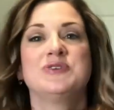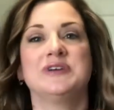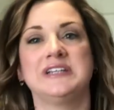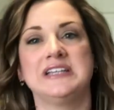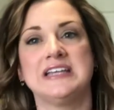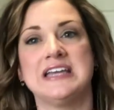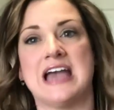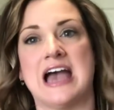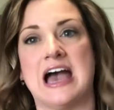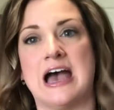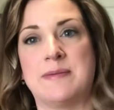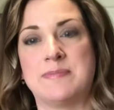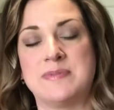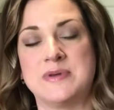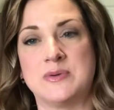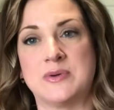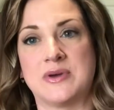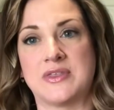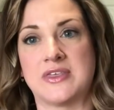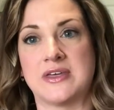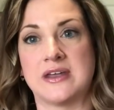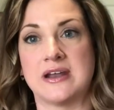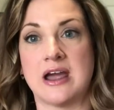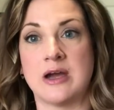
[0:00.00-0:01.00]
really happy
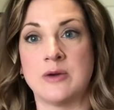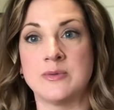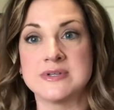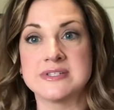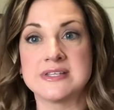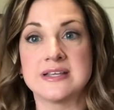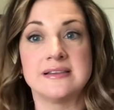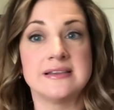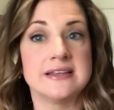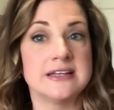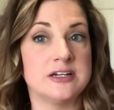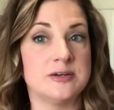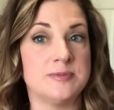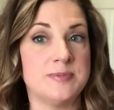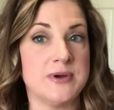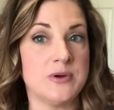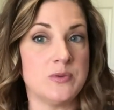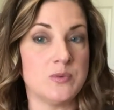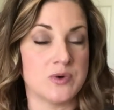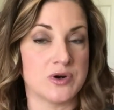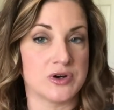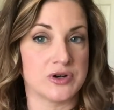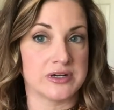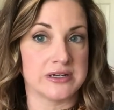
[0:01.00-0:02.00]
with it. I was a little bit
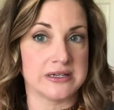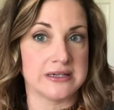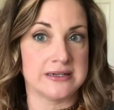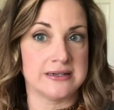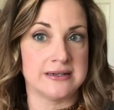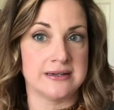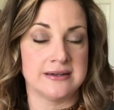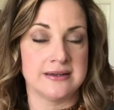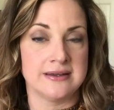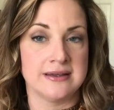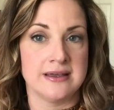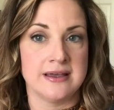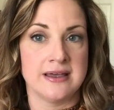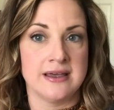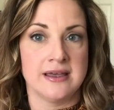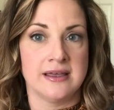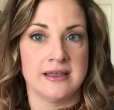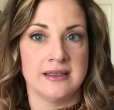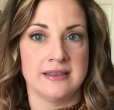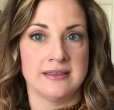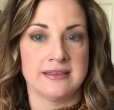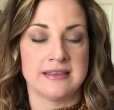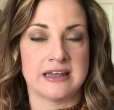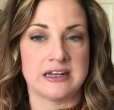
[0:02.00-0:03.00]
worried
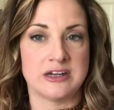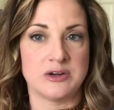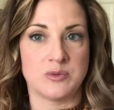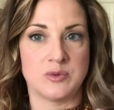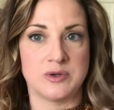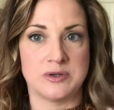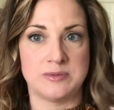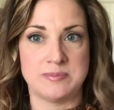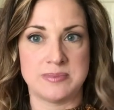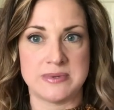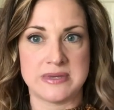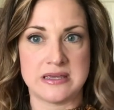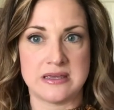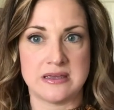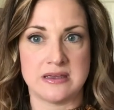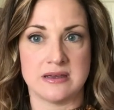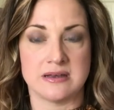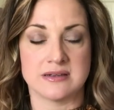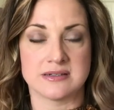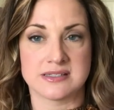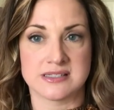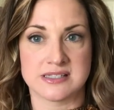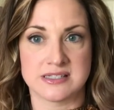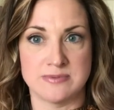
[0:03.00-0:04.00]
that it would be
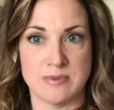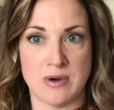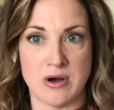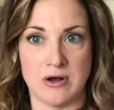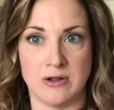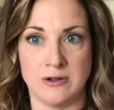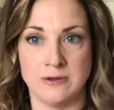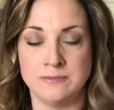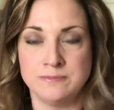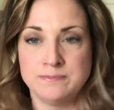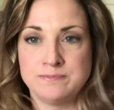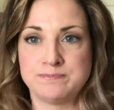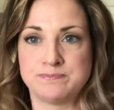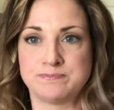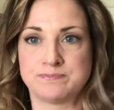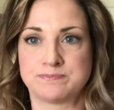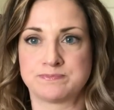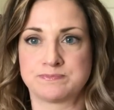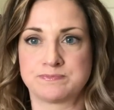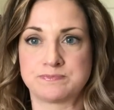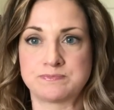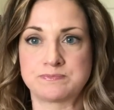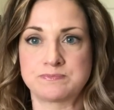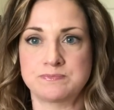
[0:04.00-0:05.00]
small.
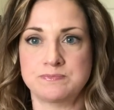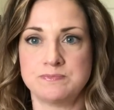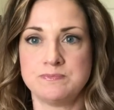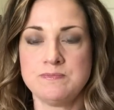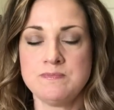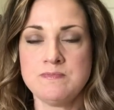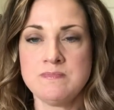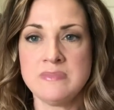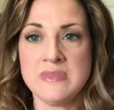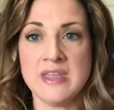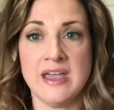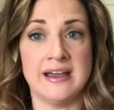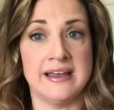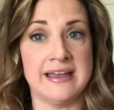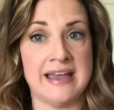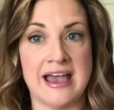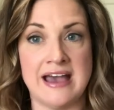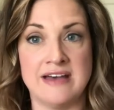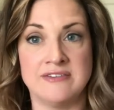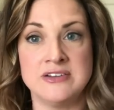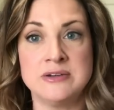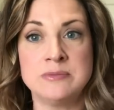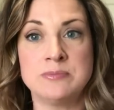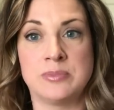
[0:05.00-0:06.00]
I
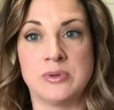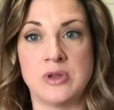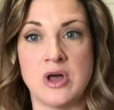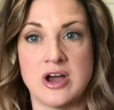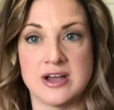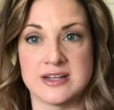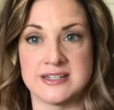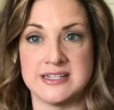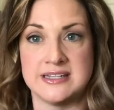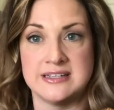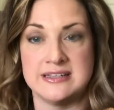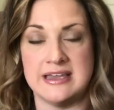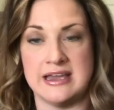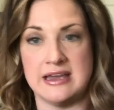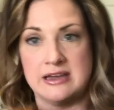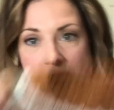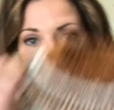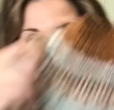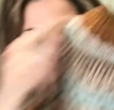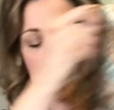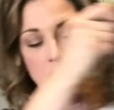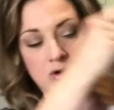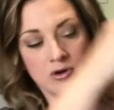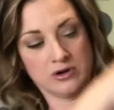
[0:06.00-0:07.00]
haven't blocked it
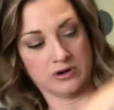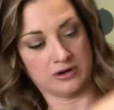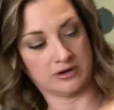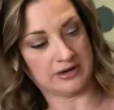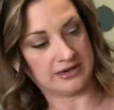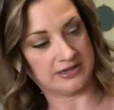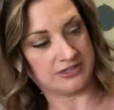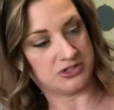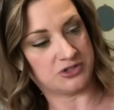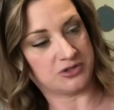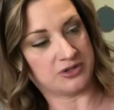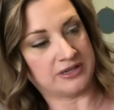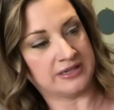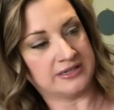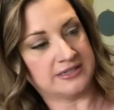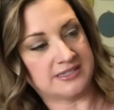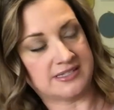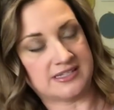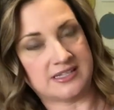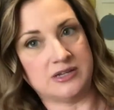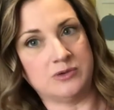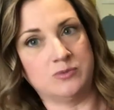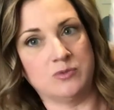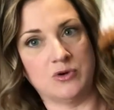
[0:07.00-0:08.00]
yet, or as you can
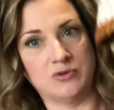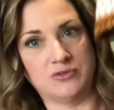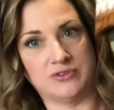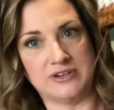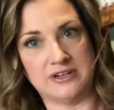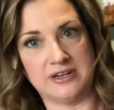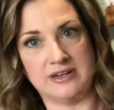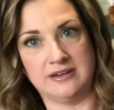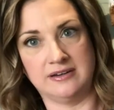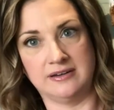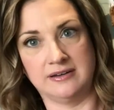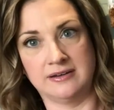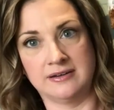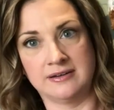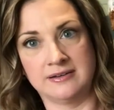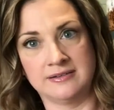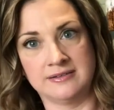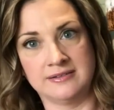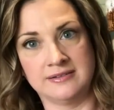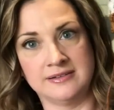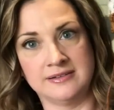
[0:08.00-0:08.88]
see, woven in